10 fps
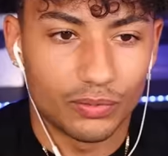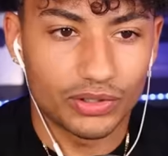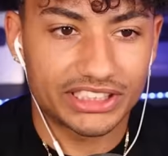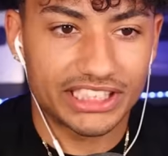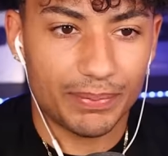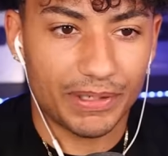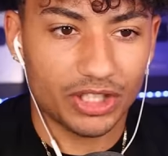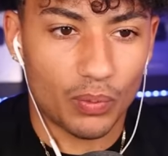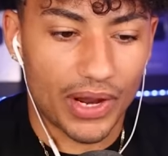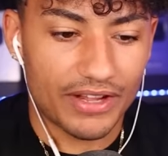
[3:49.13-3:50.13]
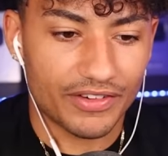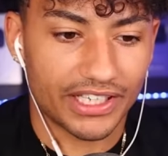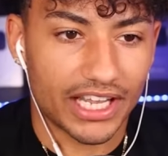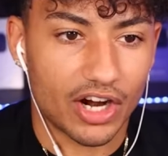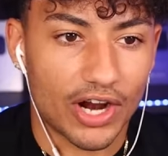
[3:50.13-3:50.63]
Skip We're skipping the wave
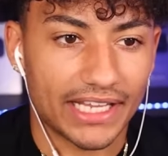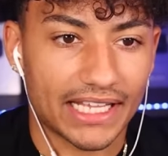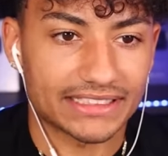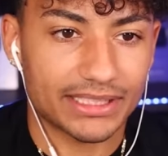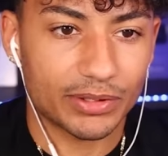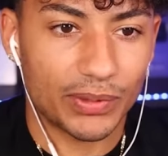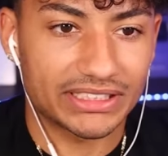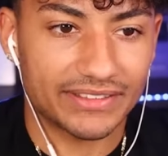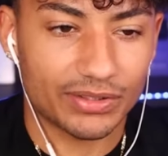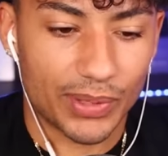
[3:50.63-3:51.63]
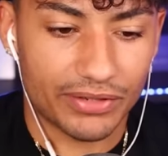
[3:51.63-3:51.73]
again. All right, yeah, skip the wave, skip the